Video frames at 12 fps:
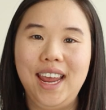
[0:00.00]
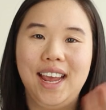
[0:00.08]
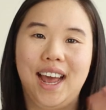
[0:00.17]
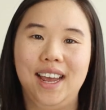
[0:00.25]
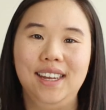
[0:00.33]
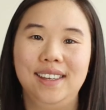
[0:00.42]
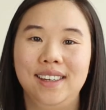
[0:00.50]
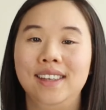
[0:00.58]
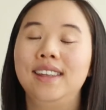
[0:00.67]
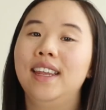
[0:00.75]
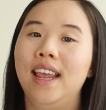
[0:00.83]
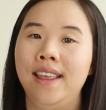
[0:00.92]
Hey guys!
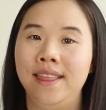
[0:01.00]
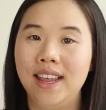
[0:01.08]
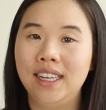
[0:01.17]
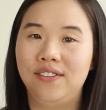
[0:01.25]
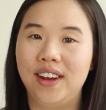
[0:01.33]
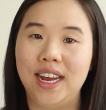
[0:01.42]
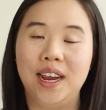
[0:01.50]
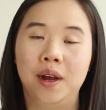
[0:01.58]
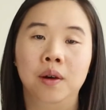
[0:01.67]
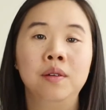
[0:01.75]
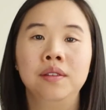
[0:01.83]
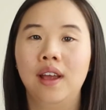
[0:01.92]
In this
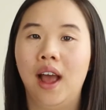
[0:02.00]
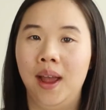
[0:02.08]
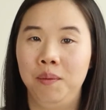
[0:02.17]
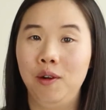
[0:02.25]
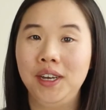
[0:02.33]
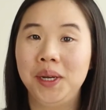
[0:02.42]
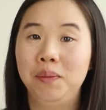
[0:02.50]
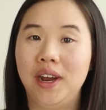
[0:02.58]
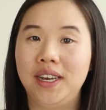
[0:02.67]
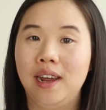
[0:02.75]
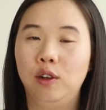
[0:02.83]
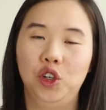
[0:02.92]
video, I'm going to
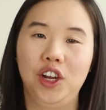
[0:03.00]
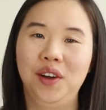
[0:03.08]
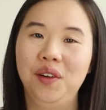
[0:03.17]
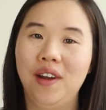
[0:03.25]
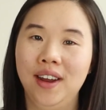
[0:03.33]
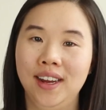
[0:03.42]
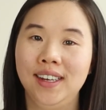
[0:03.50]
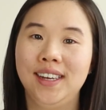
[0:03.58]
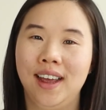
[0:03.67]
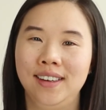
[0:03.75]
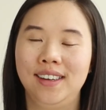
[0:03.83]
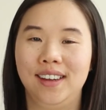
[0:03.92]
break down Chaturanga
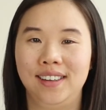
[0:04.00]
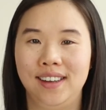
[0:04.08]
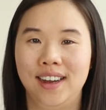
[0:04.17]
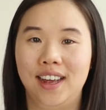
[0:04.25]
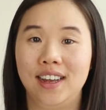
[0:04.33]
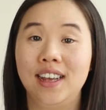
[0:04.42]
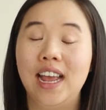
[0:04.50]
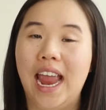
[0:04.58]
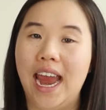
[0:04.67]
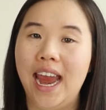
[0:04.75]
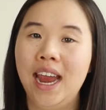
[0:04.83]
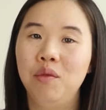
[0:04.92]
Dandasana
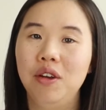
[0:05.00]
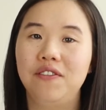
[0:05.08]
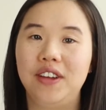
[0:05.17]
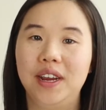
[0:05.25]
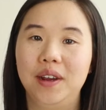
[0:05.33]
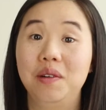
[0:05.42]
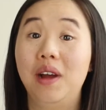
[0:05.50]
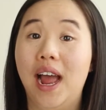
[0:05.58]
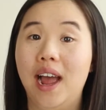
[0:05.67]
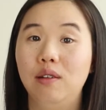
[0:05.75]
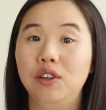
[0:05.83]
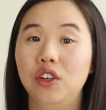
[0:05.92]
and review
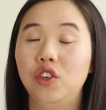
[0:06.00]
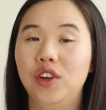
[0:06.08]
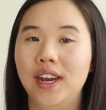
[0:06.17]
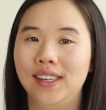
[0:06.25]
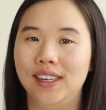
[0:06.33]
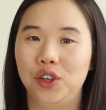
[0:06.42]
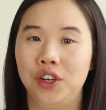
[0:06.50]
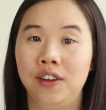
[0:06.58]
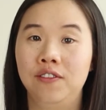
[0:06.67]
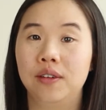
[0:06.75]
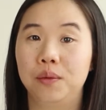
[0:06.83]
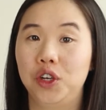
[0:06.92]
how to
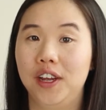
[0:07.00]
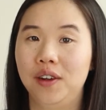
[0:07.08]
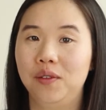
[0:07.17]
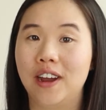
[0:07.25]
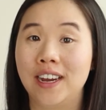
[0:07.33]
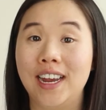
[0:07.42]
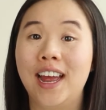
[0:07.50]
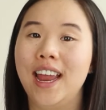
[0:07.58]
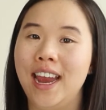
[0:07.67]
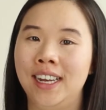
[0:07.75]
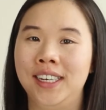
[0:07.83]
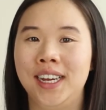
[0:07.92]
transition from Chaturanga
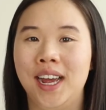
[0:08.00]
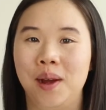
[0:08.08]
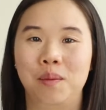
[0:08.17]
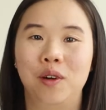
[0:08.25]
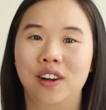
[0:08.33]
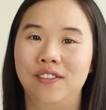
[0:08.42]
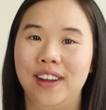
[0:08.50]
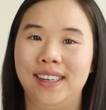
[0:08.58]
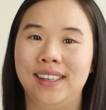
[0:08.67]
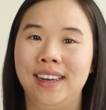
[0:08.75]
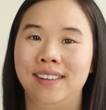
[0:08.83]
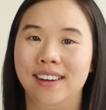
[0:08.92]
into upward
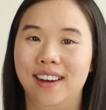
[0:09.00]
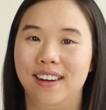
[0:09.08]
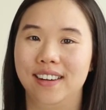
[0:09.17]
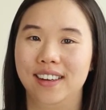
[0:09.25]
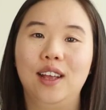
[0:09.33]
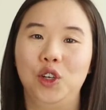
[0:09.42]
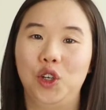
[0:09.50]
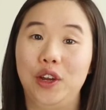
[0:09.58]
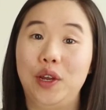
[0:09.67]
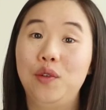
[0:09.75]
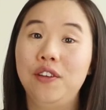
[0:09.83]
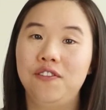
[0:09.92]
facing dog. I'll show
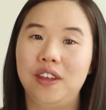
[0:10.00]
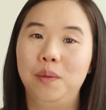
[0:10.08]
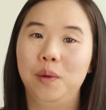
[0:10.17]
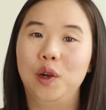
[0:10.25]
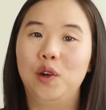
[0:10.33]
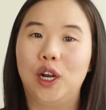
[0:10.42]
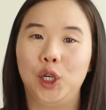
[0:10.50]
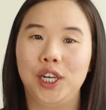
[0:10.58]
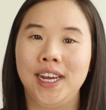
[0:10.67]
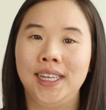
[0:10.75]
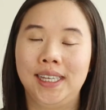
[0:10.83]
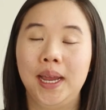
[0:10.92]
you a few
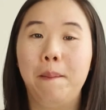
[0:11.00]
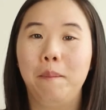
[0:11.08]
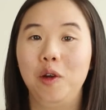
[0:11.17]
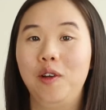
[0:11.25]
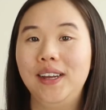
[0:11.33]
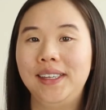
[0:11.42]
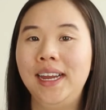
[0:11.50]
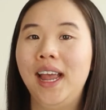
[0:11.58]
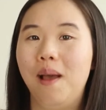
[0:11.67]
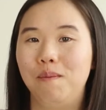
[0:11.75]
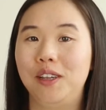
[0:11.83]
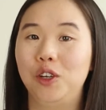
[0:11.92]
progressions, progressing
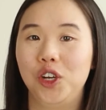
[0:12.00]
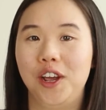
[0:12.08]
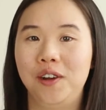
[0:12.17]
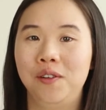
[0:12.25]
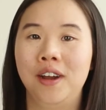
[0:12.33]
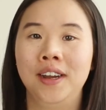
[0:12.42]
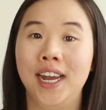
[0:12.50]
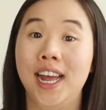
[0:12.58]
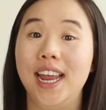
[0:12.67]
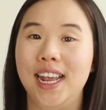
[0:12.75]
up to Chaturanga